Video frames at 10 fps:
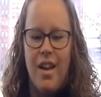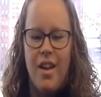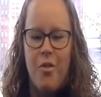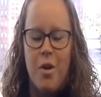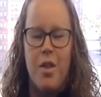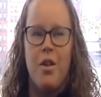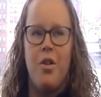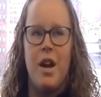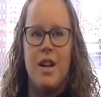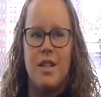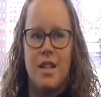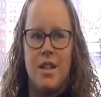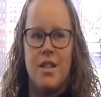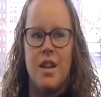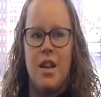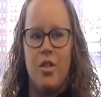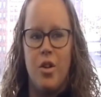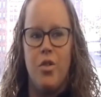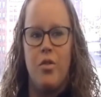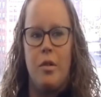One of the greatest things that I
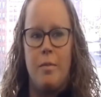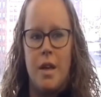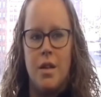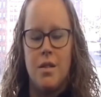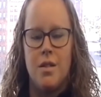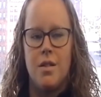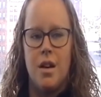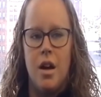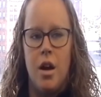learned from this